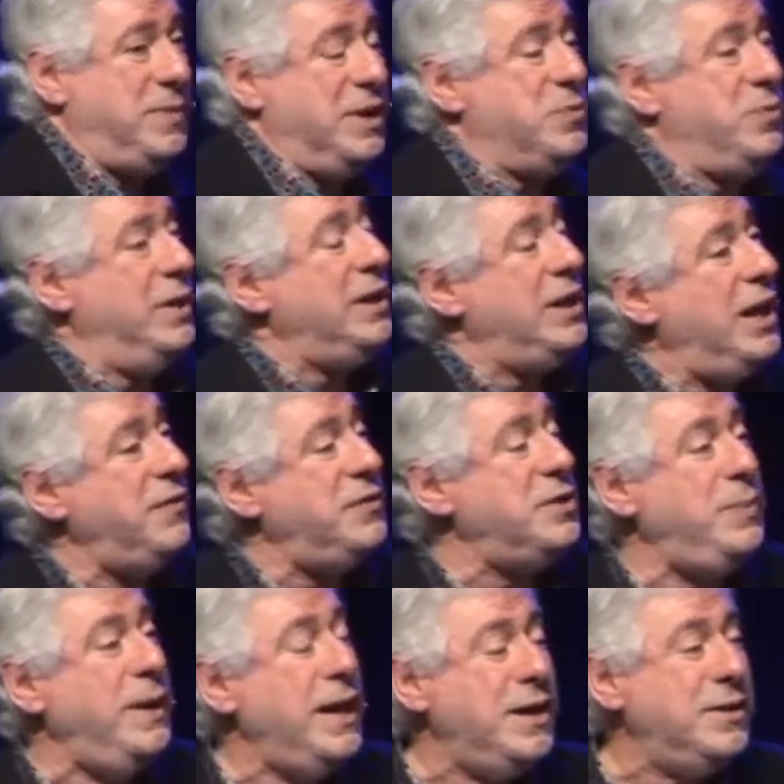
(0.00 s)
That's what life's
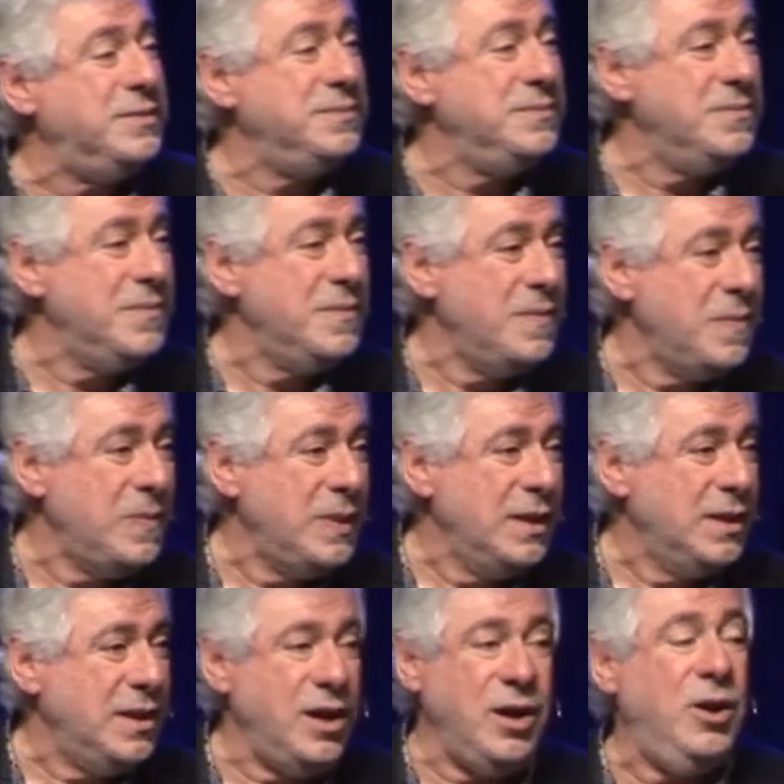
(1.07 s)
about.
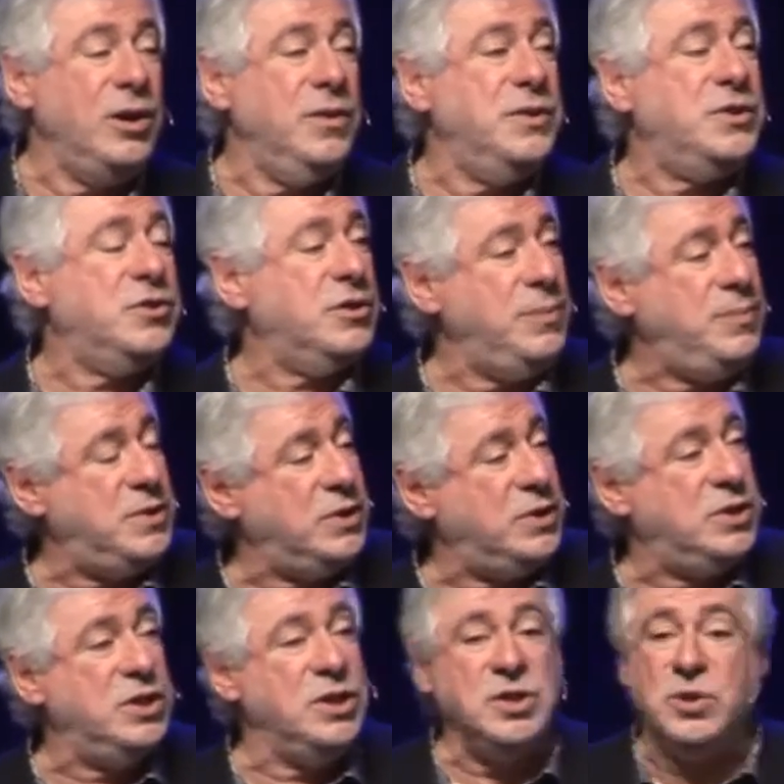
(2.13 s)
The whole of the scripture
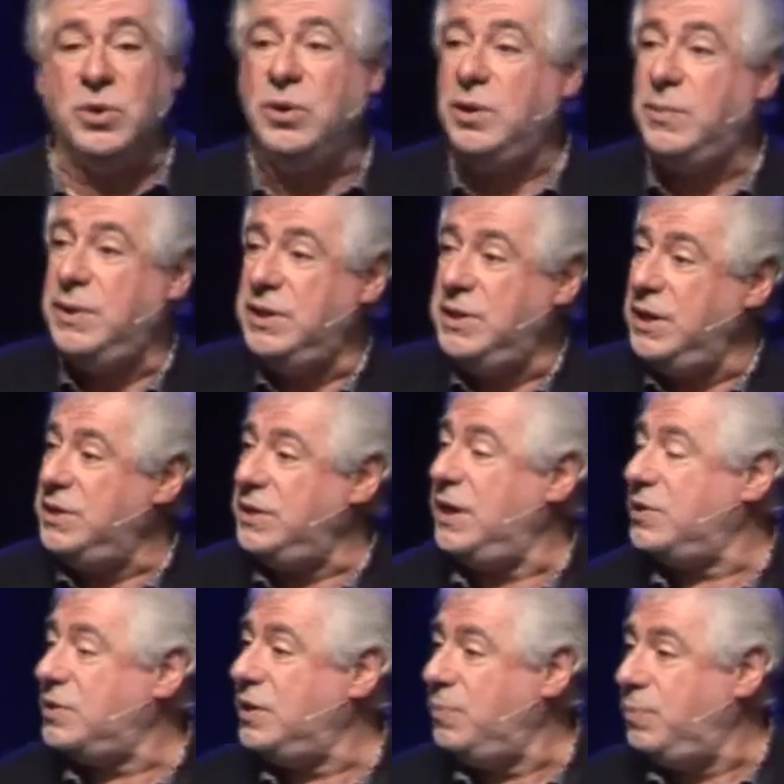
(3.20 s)
is
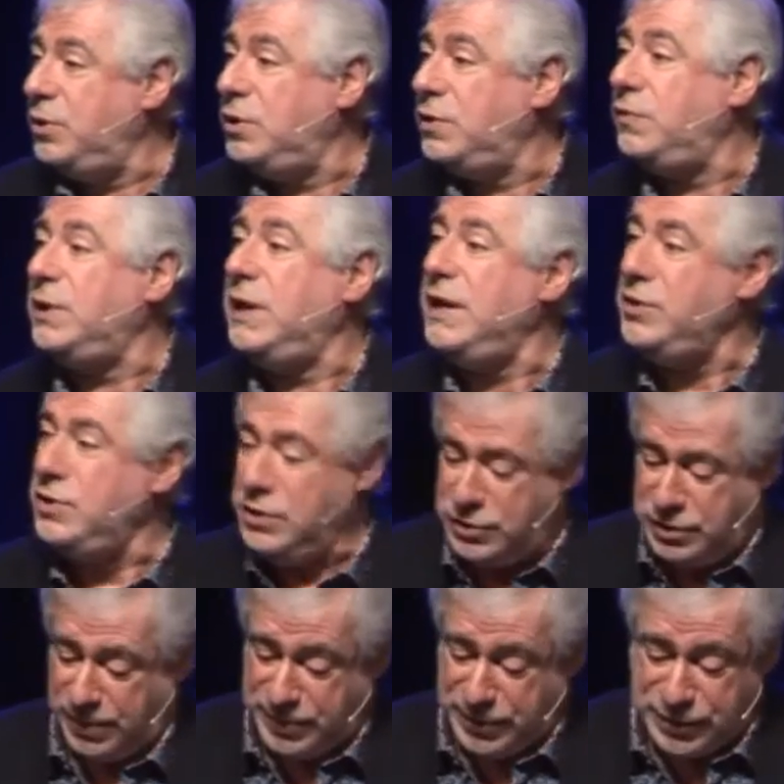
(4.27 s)
actually a book of
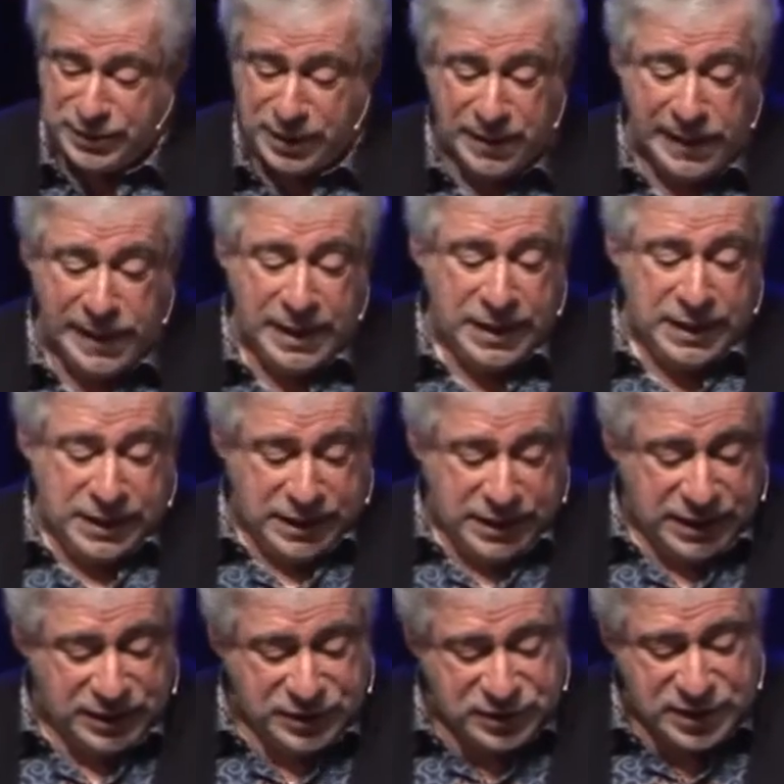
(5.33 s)
relationships. And so
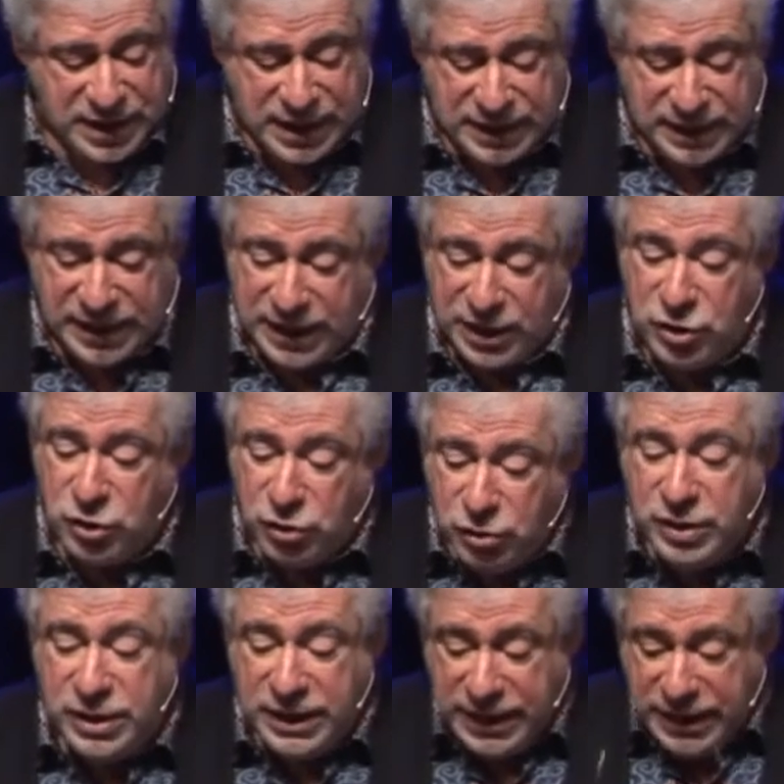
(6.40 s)
he is saying here, you
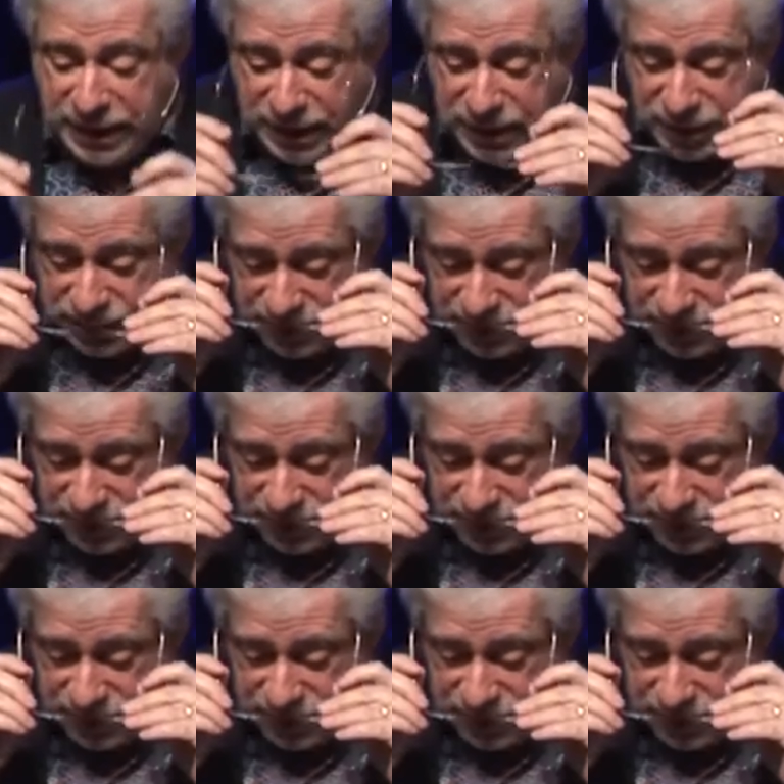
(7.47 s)
need,